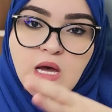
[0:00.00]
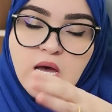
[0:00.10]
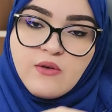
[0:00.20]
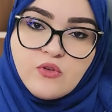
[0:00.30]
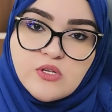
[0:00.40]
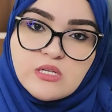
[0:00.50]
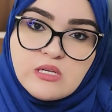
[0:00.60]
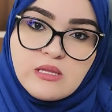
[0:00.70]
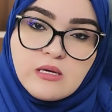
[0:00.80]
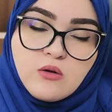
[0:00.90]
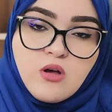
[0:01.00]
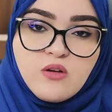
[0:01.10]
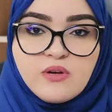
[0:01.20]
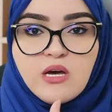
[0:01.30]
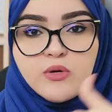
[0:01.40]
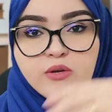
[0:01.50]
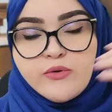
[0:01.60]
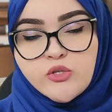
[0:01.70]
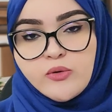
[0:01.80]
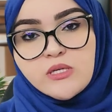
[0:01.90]
After taking that off, I would
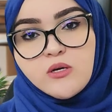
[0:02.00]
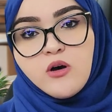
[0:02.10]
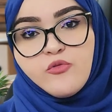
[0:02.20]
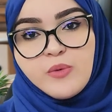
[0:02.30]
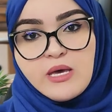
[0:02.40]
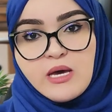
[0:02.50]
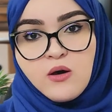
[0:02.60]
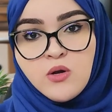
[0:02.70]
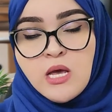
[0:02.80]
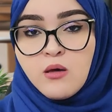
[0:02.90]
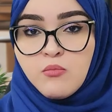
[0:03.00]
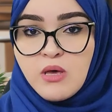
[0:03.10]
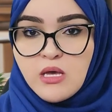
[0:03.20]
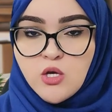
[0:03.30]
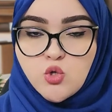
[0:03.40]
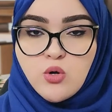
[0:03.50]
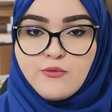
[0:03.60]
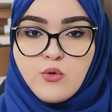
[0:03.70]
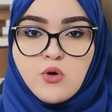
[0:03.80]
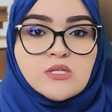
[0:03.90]
eventually take off my gown, making sure,
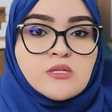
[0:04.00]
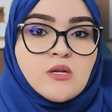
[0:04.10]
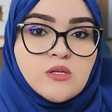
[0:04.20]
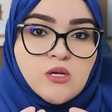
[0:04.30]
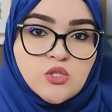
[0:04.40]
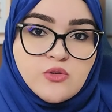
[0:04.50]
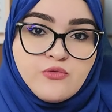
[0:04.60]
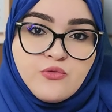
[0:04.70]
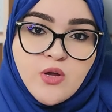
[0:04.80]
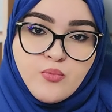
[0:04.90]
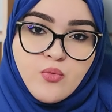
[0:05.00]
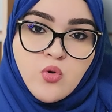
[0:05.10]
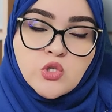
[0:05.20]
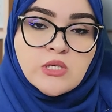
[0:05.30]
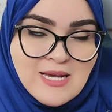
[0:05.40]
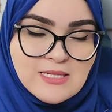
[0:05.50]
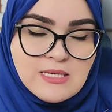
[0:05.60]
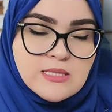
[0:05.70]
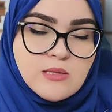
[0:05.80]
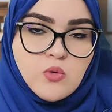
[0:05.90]
of course, not to touch the front portion as it
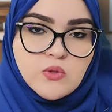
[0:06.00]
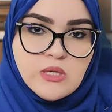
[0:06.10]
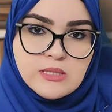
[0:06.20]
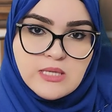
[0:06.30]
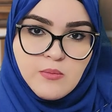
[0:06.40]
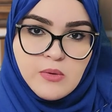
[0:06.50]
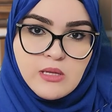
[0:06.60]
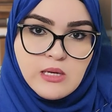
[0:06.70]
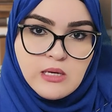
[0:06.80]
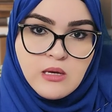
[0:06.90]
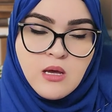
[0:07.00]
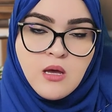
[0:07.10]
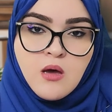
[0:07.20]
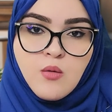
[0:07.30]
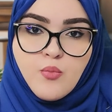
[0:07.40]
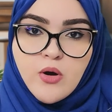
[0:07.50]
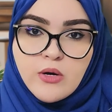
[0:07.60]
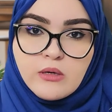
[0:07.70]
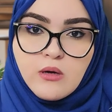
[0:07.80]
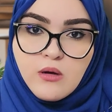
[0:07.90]
is the most contaminated
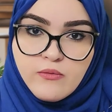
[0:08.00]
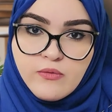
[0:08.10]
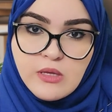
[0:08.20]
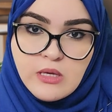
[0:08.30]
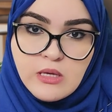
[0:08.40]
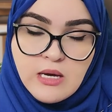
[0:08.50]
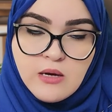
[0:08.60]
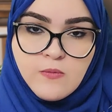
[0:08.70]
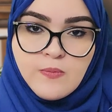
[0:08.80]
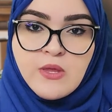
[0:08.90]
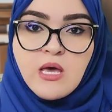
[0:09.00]
part of the gown.